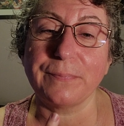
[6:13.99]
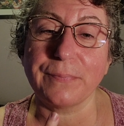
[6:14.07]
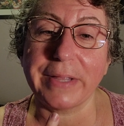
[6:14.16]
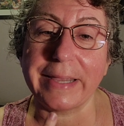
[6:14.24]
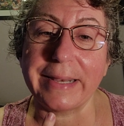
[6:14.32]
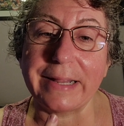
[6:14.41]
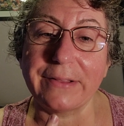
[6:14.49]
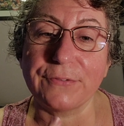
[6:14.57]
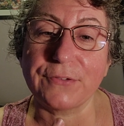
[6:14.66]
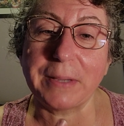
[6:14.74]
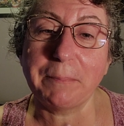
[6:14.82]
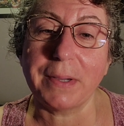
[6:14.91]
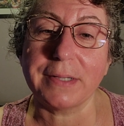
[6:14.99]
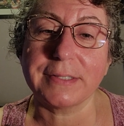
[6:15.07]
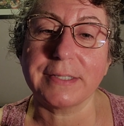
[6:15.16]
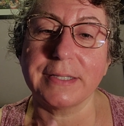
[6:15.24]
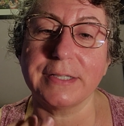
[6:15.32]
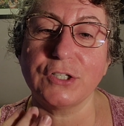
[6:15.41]
planning lifting butt
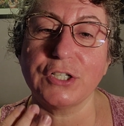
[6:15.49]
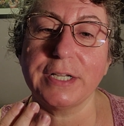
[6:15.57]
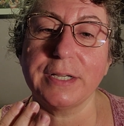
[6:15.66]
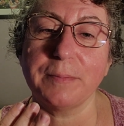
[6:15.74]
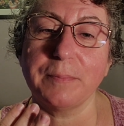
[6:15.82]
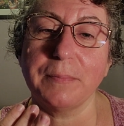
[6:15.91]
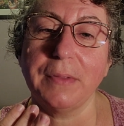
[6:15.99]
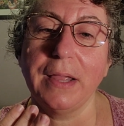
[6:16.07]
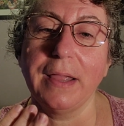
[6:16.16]
to the gym,